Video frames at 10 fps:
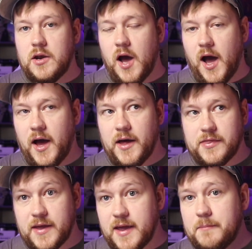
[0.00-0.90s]
uh,
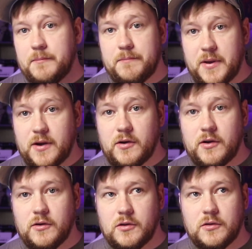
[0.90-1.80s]
the
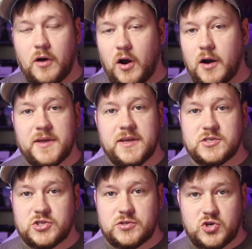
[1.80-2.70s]
Imperial army
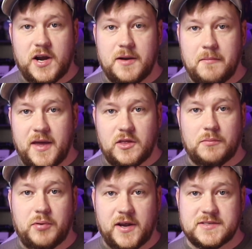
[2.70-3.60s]
is trying to make
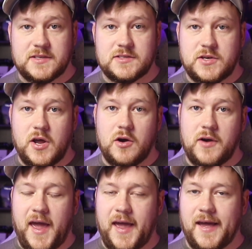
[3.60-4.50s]
their presence
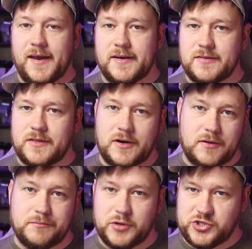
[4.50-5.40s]
known and they're
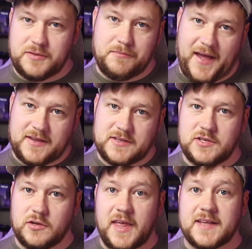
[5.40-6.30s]
pushing back.
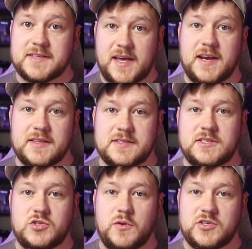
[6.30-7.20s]
So that's kind of the
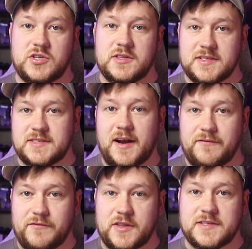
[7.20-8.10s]
situation, the
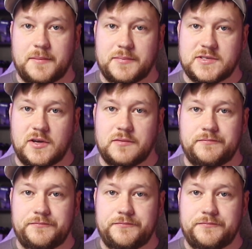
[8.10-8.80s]
setup for this episode.